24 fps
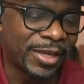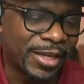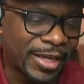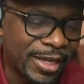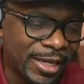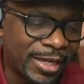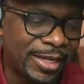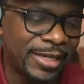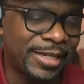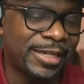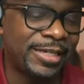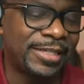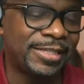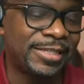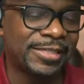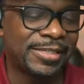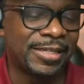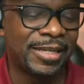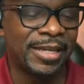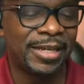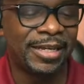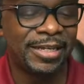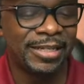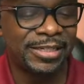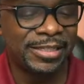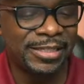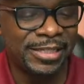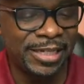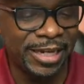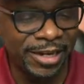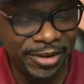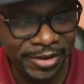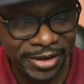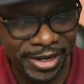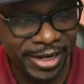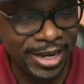cuz
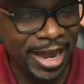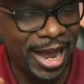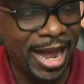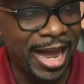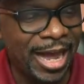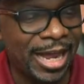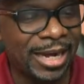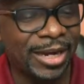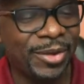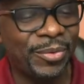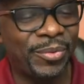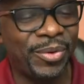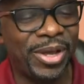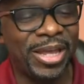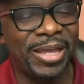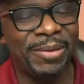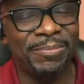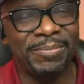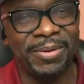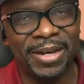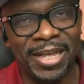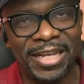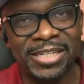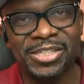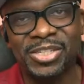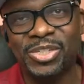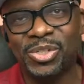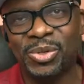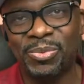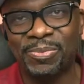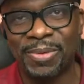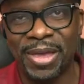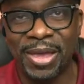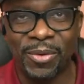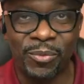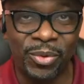Derek Holloway. Bless
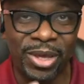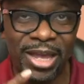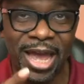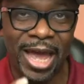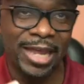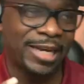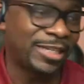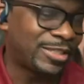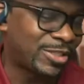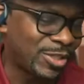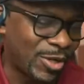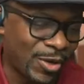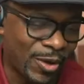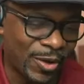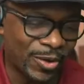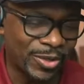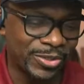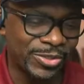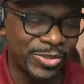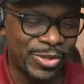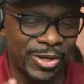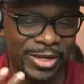you, man. We got to talk.